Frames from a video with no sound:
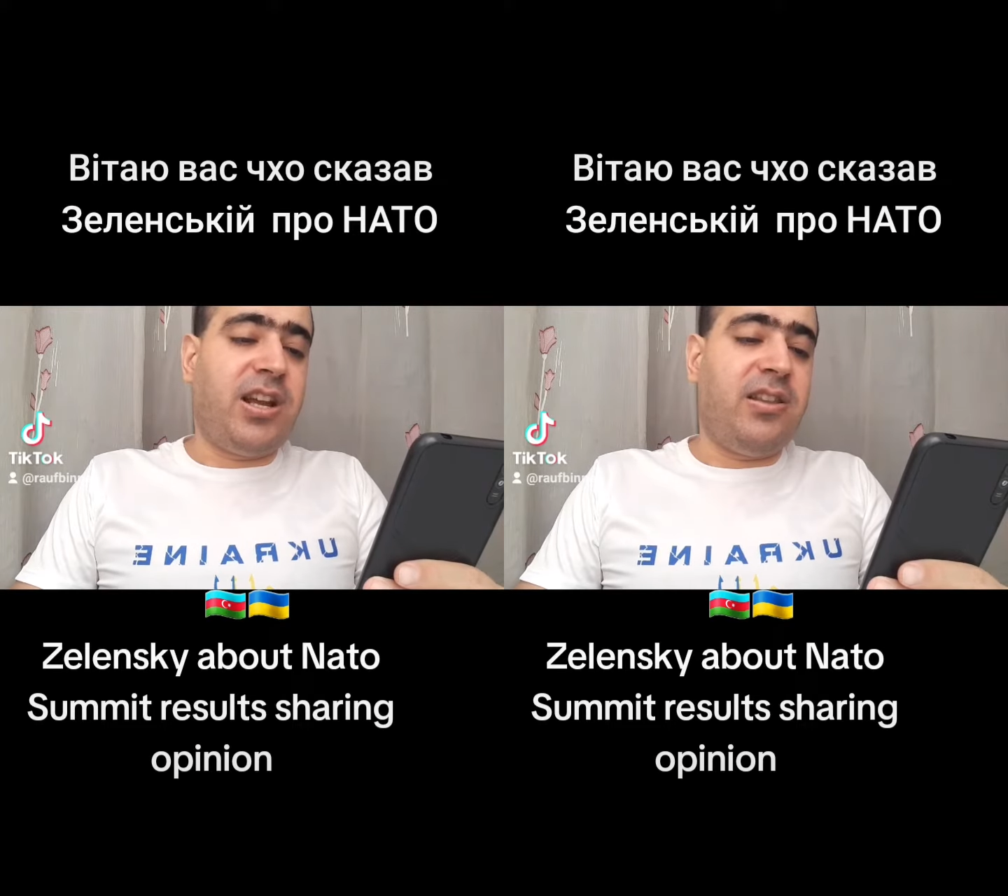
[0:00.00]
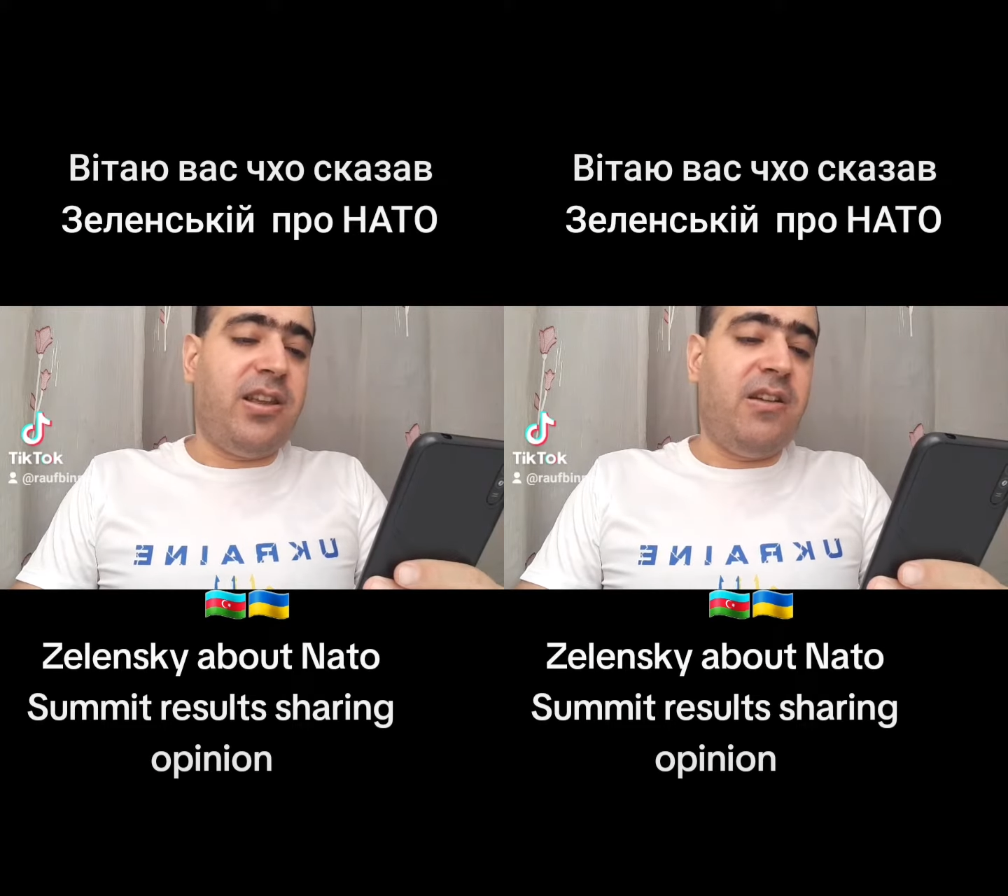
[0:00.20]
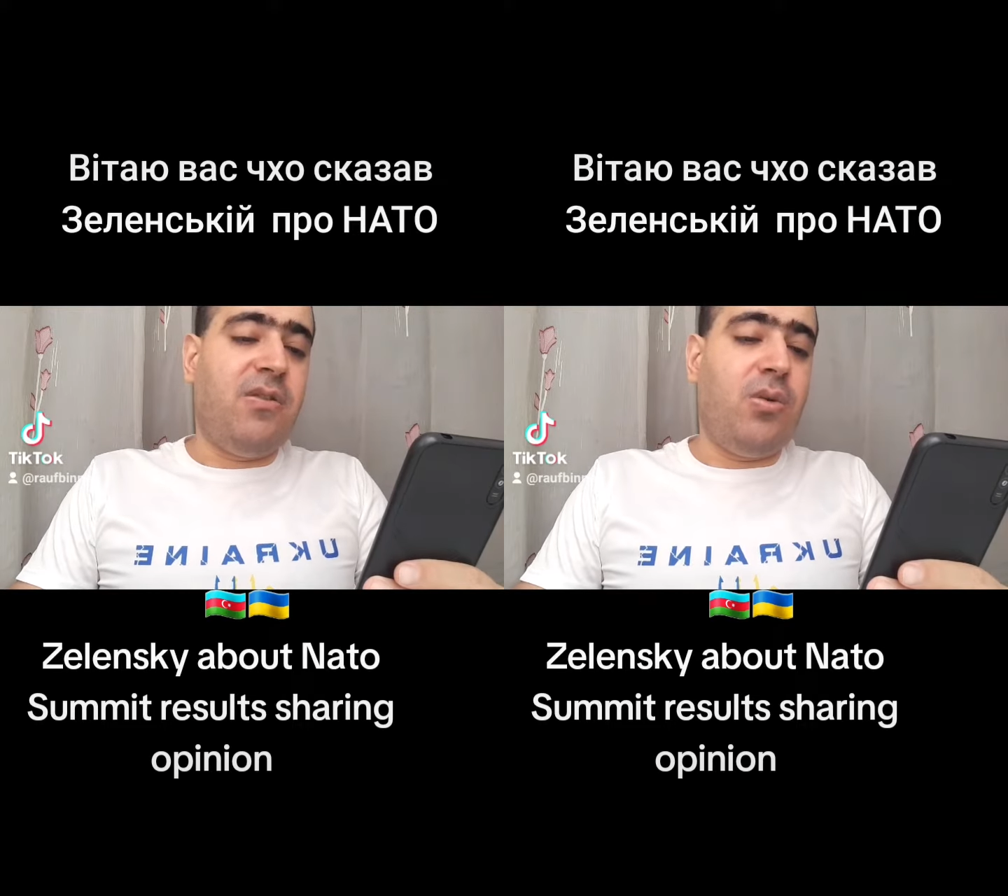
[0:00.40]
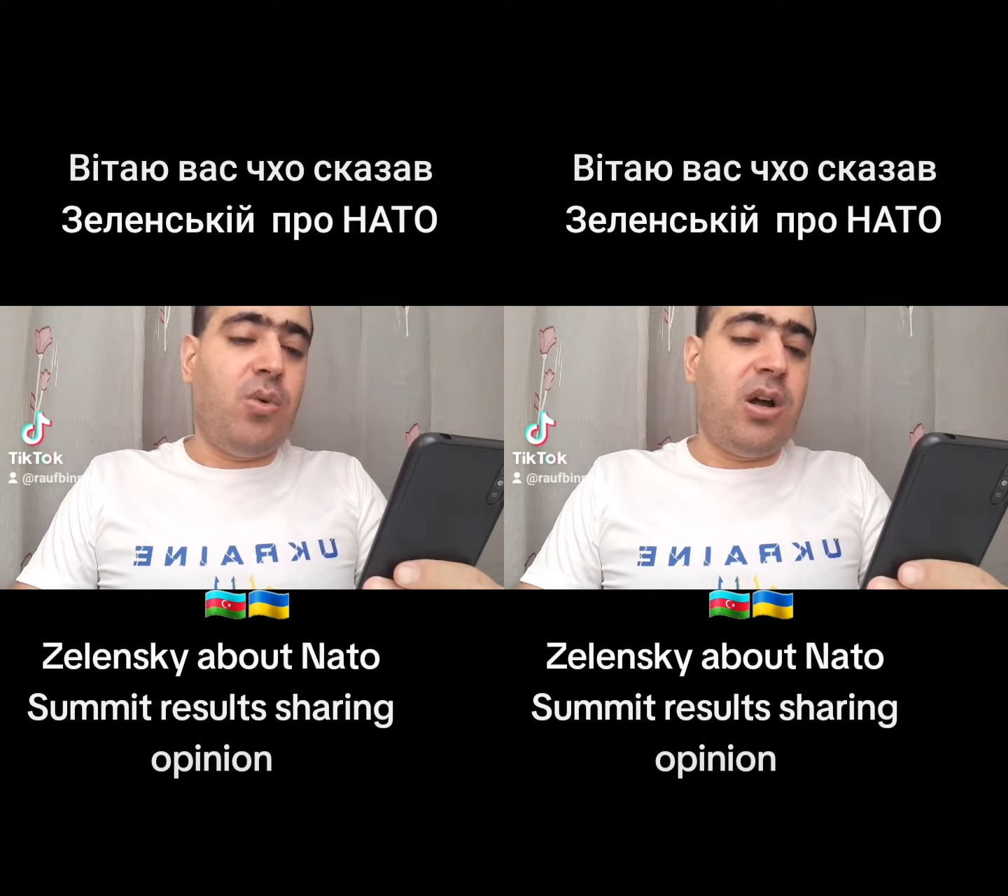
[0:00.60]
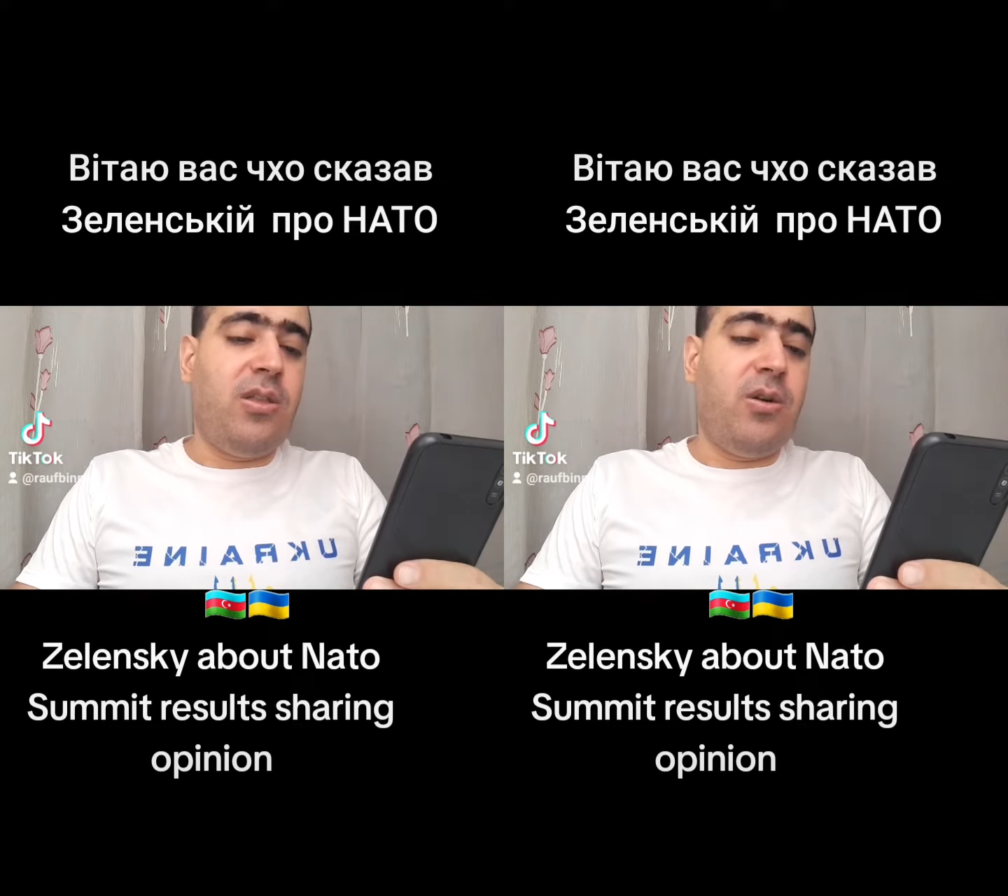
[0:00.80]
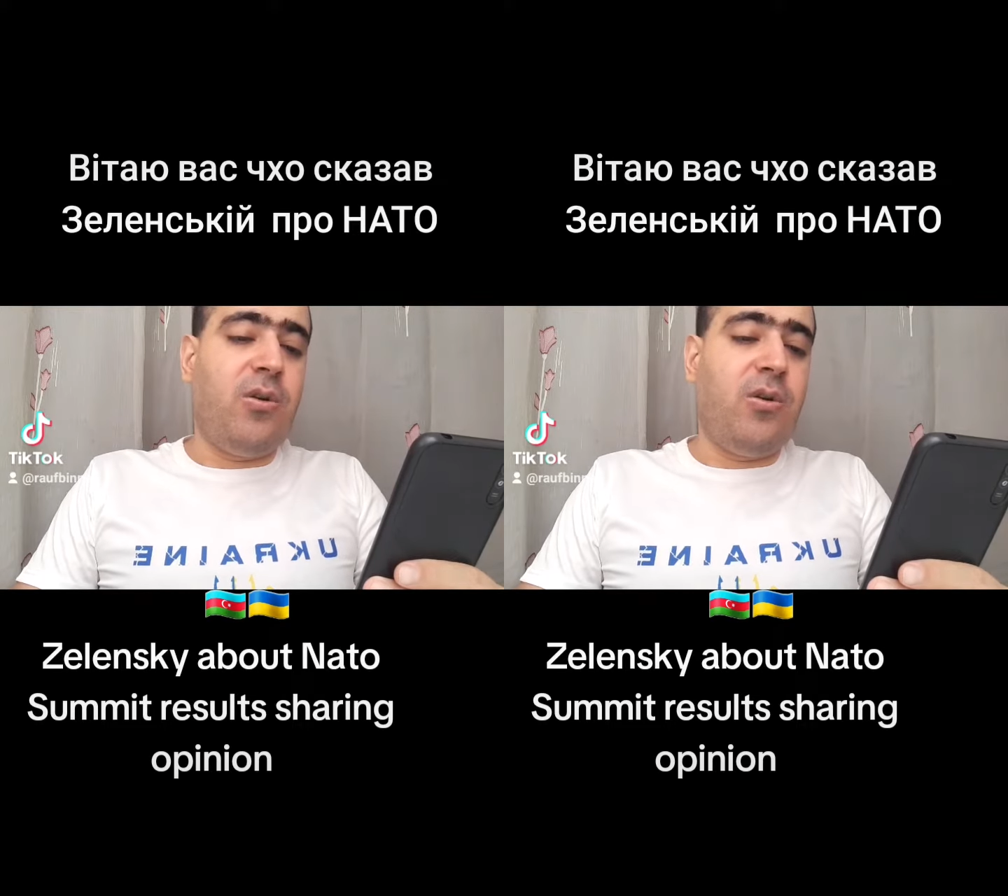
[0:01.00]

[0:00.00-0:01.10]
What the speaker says: and every one